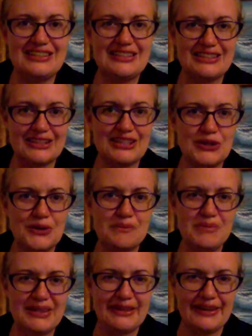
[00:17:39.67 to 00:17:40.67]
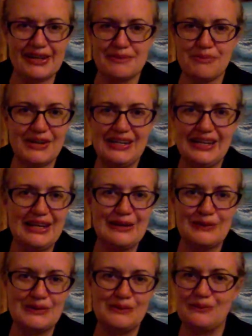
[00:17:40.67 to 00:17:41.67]
did like open that up right
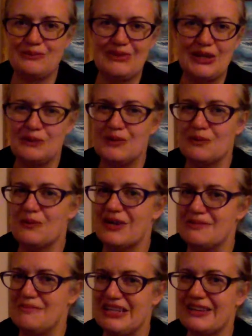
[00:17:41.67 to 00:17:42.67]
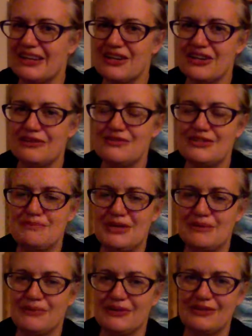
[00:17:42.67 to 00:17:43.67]
now, I wouldn't want to be that close to
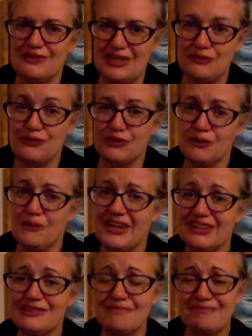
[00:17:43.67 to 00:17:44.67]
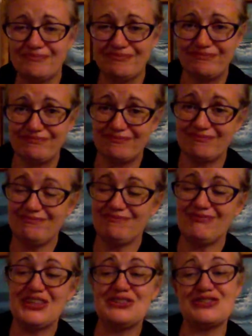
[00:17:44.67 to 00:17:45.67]
people like for a while.
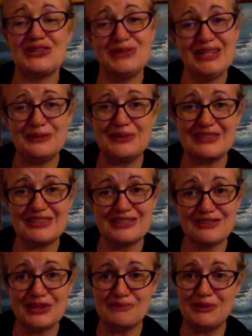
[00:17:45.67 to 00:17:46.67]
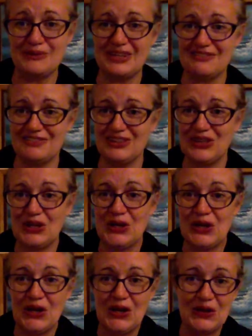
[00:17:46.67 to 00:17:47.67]
So anyways, here's hoping we have
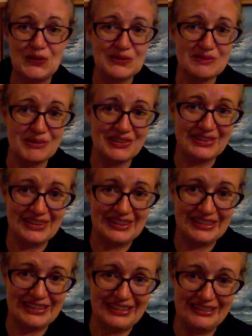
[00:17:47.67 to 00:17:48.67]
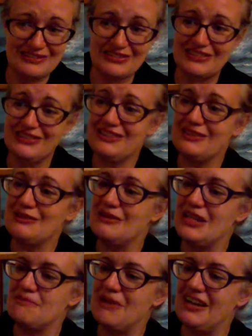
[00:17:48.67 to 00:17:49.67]
a normal Easter
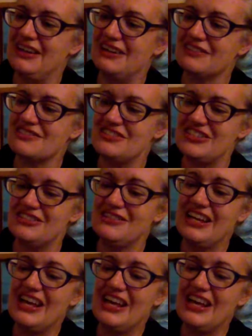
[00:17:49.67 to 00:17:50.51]
by next year.